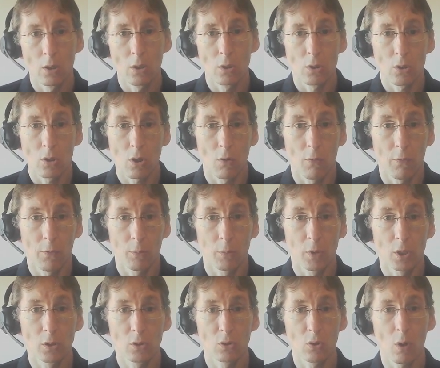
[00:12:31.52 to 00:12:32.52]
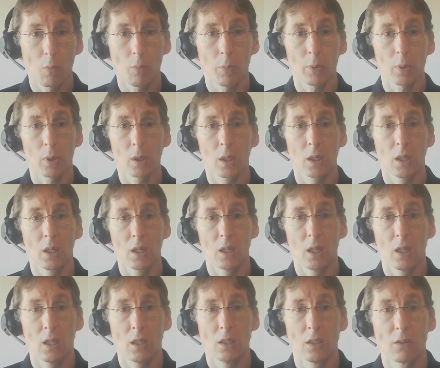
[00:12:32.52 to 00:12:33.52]
So from the top,
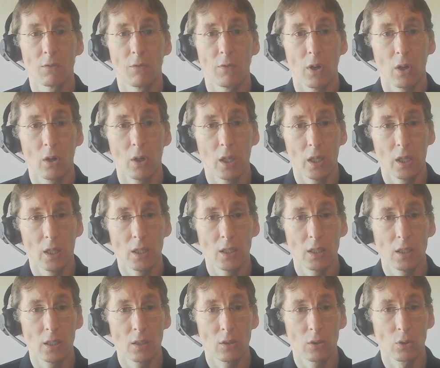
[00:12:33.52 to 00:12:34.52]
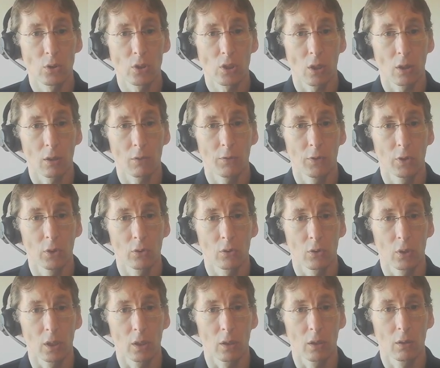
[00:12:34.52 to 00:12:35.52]
it is very easy to start
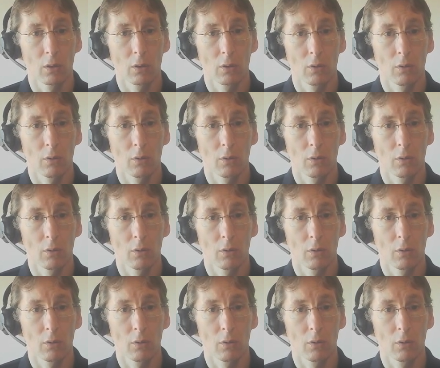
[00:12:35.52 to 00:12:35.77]
filtering.